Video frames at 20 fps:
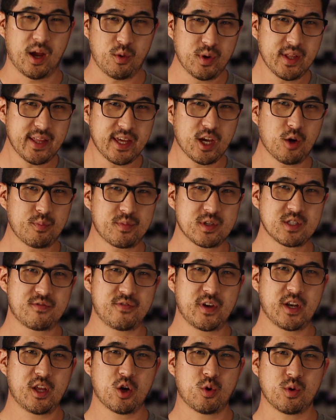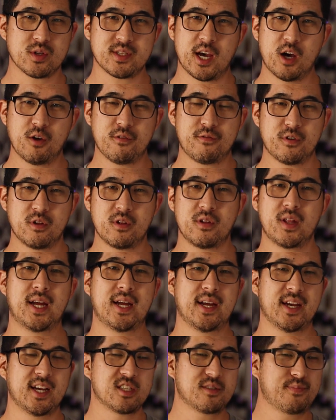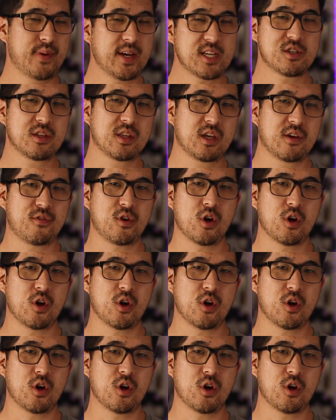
I really hope this video was helpful, especially